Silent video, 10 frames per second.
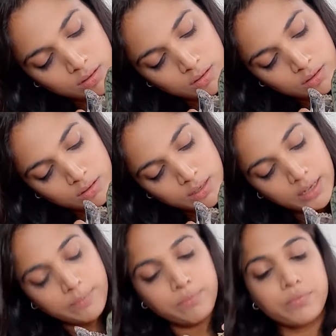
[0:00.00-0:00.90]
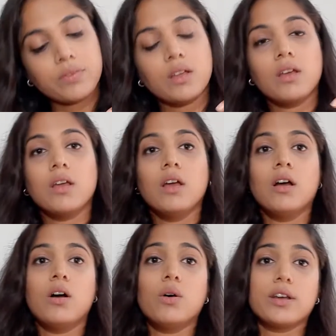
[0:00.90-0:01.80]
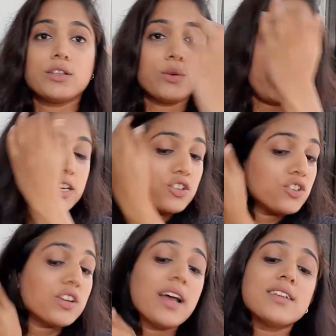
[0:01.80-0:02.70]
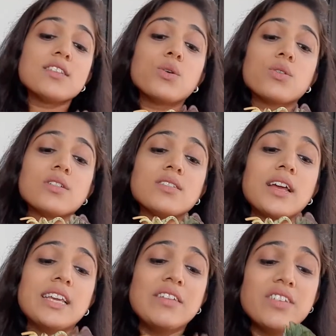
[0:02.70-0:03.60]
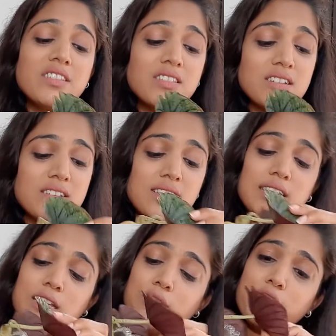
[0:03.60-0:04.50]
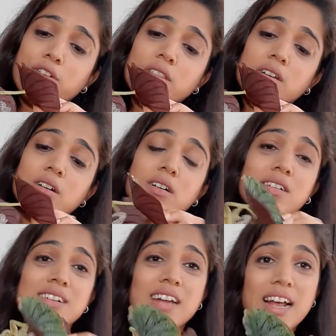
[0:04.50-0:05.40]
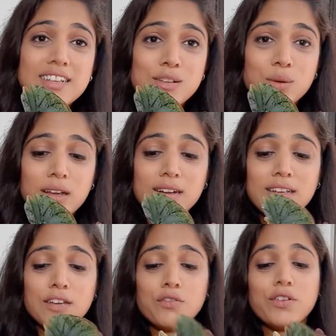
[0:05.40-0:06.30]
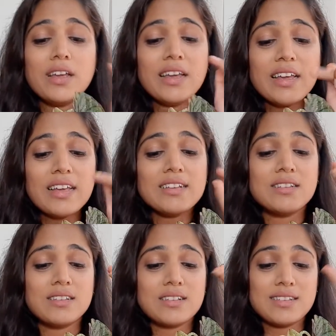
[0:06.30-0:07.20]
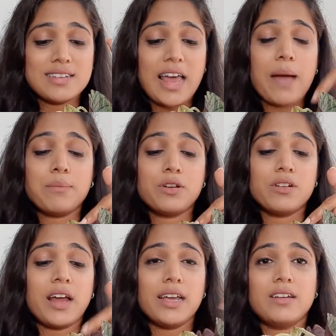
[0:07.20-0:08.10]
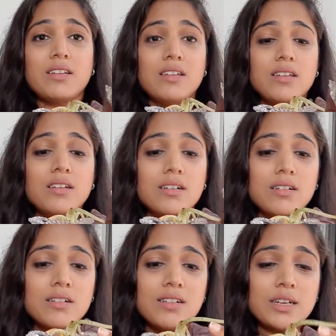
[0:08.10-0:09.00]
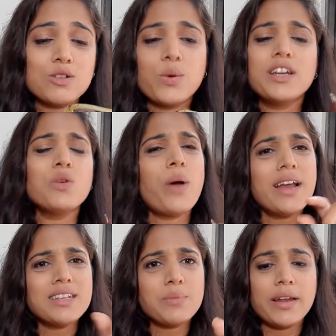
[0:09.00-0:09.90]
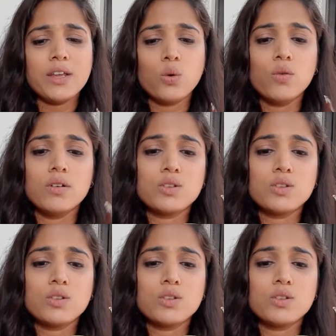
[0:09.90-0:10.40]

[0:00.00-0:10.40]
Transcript: Yeah. Okay, so I just noticed that even this leaf, the nice looking leaf, is snapped right here. Because wondering why it is bending over.